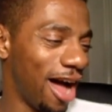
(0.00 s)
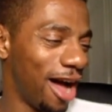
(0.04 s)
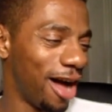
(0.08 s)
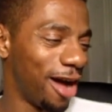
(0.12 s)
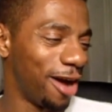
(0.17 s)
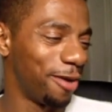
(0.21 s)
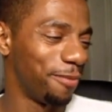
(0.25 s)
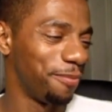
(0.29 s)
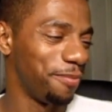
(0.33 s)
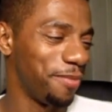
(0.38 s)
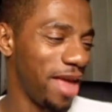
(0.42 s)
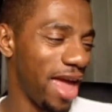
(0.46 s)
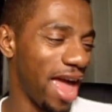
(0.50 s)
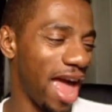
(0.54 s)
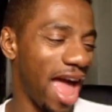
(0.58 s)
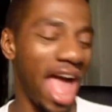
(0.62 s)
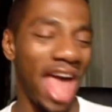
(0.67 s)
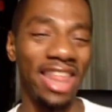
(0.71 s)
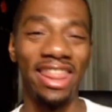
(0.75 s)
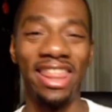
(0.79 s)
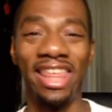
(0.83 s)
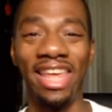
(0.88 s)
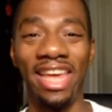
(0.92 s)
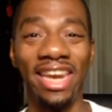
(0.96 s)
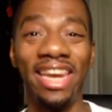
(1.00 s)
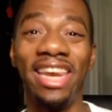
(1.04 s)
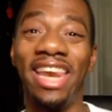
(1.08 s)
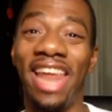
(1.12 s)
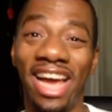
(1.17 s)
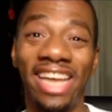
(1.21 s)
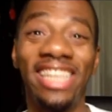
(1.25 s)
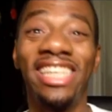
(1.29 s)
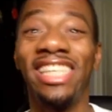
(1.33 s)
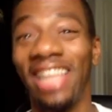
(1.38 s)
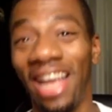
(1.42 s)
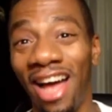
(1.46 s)
Yeah, and
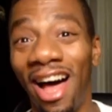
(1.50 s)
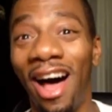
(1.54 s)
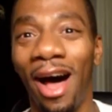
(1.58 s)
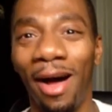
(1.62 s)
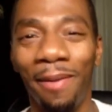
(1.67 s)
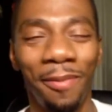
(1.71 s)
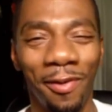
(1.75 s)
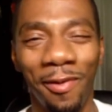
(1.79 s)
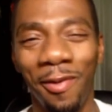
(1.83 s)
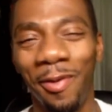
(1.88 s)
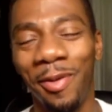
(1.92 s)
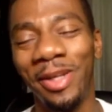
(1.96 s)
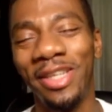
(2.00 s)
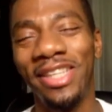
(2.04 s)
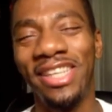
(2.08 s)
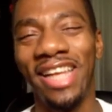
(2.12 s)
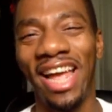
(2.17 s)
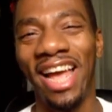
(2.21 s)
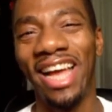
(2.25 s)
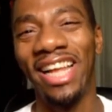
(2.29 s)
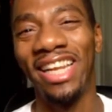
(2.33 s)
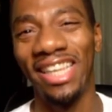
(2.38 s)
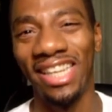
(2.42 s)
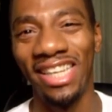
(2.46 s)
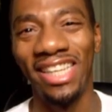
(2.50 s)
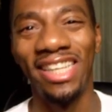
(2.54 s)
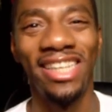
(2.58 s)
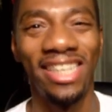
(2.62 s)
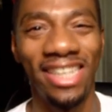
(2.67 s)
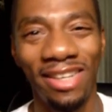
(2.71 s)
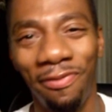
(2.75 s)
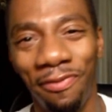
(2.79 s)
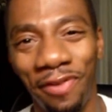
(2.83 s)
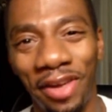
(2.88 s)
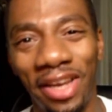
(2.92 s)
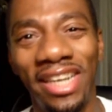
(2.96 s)
then next up, of course,
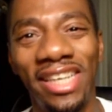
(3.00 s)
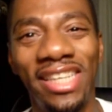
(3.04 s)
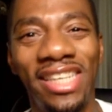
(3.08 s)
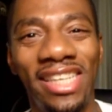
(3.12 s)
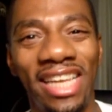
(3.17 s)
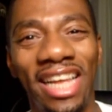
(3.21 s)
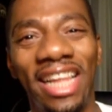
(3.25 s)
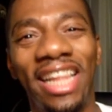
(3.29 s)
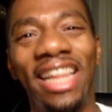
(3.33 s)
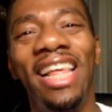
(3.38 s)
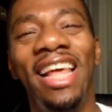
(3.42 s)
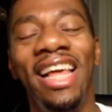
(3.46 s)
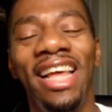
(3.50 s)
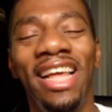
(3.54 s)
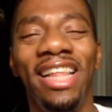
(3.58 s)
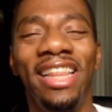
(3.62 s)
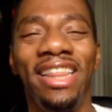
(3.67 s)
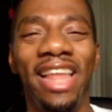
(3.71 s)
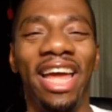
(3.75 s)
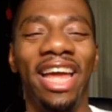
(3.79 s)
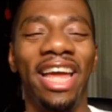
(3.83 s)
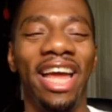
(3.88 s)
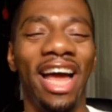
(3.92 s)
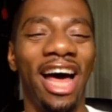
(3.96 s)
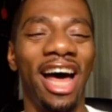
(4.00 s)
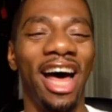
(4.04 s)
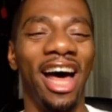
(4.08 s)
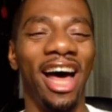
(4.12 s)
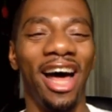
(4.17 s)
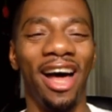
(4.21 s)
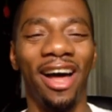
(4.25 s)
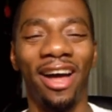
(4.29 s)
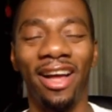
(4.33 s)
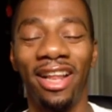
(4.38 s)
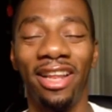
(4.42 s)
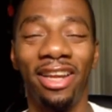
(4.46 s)
she finished and
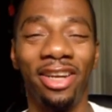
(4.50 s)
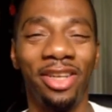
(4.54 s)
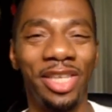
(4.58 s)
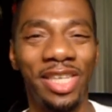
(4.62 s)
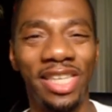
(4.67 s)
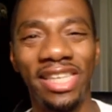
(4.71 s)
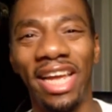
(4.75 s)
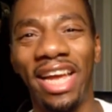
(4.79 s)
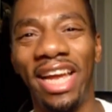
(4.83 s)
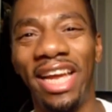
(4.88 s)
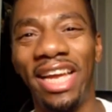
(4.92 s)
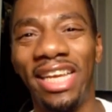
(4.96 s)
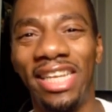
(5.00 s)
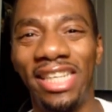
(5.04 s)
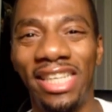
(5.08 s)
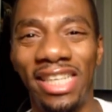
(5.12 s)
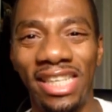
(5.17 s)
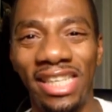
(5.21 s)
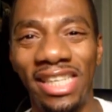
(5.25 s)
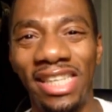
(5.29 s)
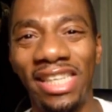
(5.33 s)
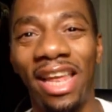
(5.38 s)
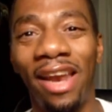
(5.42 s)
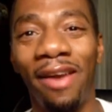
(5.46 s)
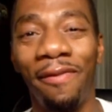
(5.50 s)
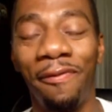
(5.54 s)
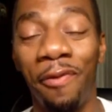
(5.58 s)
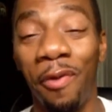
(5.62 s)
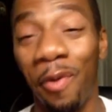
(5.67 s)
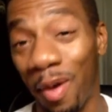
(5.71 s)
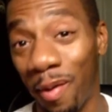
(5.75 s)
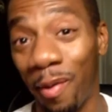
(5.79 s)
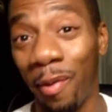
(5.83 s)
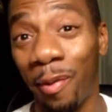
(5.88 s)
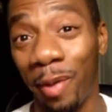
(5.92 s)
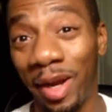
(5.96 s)
they cleared the stage and
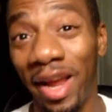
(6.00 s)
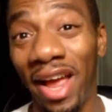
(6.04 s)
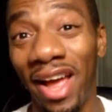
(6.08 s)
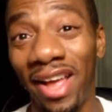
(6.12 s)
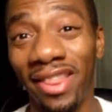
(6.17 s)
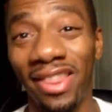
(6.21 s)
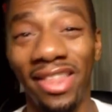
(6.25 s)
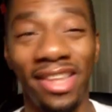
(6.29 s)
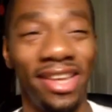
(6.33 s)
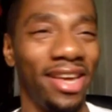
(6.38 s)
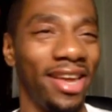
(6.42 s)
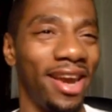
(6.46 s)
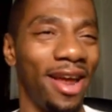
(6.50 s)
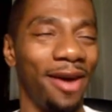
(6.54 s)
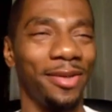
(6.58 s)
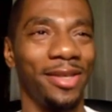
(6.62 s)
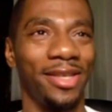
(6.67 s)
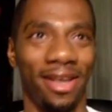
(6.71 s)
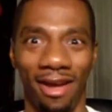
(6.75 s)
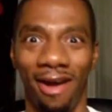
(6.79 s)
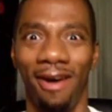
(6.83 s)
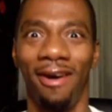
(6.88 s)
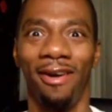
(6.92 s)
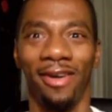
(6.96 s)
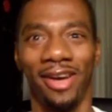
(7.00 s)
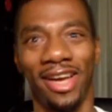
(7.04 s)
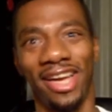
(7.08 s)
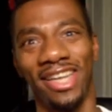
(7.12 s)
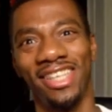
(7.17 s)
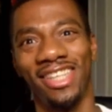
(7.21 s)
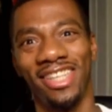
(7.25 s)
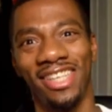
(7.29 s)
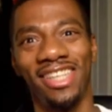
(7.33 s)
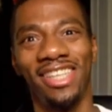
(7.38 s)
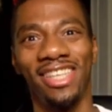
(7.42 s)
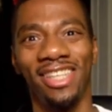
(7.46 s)
set up for Orianthi, and I was like,
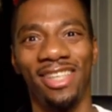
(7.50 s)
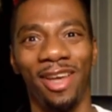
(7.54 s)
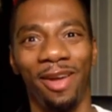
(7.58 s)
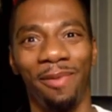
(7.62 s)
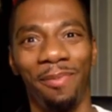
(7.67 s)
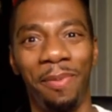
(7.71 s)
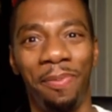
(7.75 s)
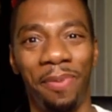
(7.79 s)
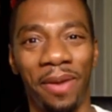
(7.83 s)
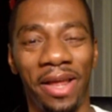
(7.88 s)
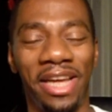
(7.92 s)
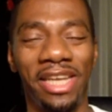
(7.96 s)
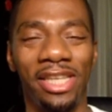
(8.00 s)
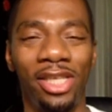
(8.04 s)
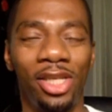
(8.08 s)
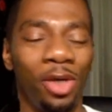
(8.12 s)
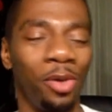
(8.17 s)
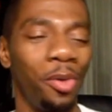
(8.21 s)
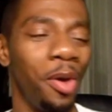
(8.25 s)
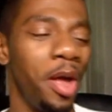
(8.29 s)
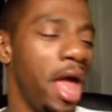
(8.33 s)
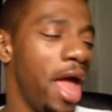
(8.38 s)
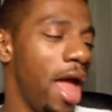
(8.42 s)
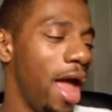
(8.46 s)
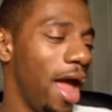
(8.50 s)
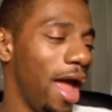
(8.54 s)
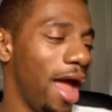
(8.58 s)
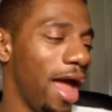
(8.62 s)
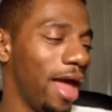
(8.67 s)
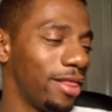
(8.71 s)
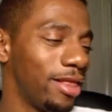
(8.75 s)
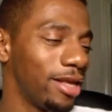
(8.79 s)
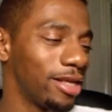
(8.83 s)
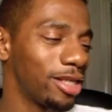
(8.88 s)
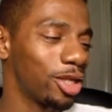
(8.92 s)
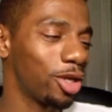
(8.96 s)
oh, okay, so she's going to be playing too.
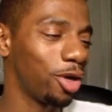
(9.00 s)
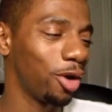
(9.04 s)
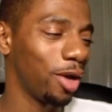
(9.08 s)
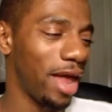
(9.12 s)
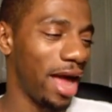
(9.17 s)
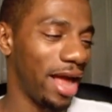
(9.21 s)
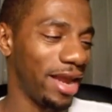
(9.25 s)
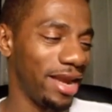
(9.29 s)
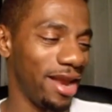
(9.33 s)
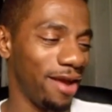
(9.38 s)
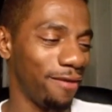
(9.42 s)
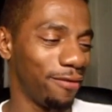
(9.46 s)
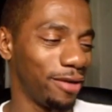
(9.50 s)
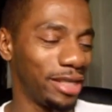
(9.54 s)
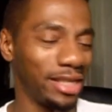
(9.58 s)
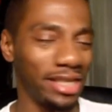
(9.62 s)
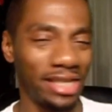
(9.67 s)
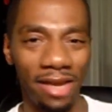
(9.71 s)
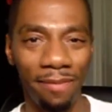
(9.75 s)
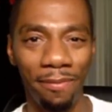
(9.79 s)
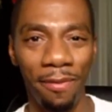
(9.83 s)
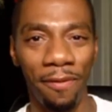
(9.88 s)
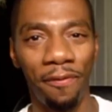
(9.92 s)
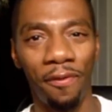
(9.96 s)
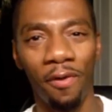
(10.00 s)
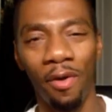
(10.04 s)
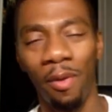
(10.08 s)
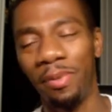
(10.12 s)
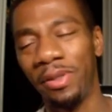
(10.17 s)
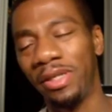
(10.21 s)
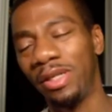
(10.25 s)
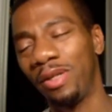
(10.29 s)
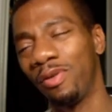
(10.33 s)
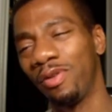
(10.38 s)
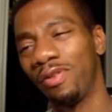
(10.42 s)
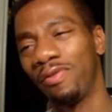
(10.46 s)
And this girl I'd never seen
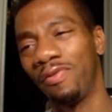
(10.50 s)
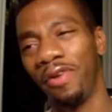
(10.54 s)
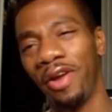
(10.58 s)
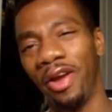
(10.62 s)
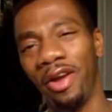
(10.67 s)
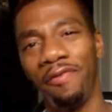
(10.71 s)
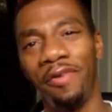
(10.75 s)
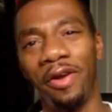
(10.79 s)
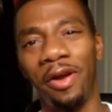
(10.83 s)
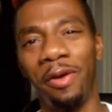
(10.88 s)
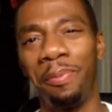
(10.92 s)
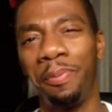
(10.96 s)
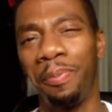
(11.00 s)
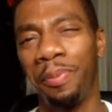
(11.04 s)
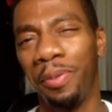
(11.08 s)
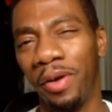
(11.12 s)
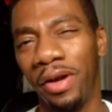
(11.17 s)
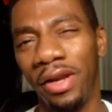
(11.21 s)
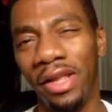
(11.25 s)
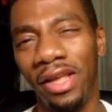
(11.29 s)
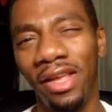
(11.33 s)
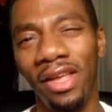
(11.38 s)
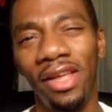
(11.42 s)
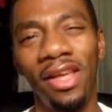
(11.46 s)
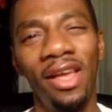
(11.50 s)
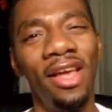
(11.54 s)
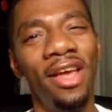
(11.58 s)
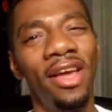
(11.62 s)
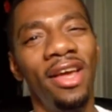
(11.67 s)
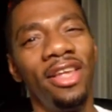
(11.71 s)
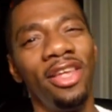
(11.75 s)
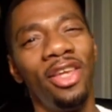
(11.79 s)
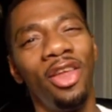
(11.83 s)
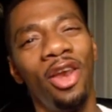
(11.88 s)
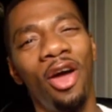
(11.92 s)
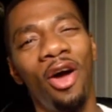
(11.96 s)
before, but she was very, very
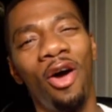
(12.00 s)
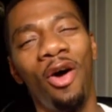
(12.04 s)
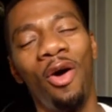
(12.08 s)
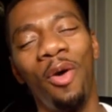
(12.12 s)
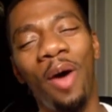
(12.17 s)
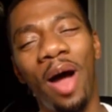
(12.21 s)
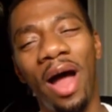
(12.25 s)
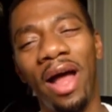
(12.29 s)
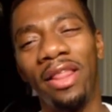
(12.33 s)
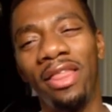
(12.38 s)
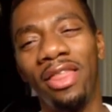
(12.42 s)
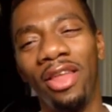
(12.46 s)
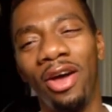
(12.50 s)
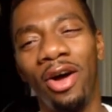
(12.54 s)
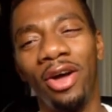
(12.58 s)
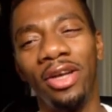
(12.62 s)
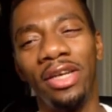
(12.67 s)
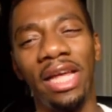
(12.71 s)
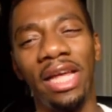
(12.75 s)
pretty, you know, I